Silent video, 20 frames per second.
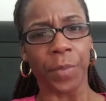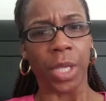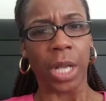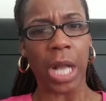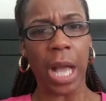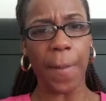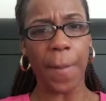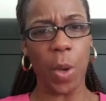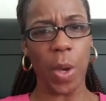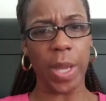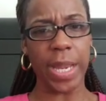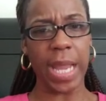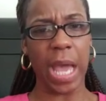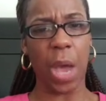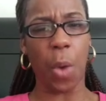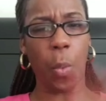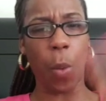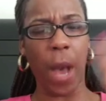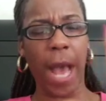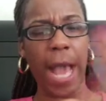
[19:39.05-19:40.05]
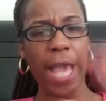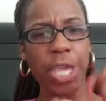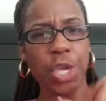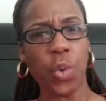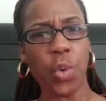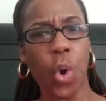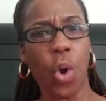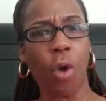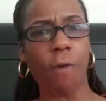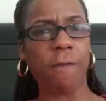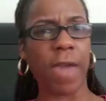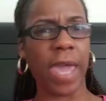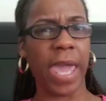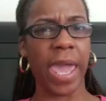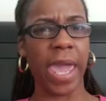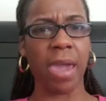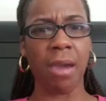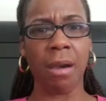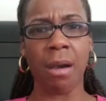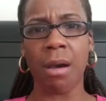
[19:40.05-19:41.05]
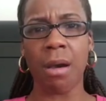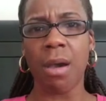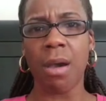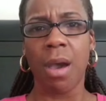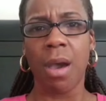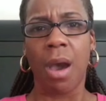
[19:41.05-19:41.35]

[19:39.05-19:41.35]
Come on now, why you over here?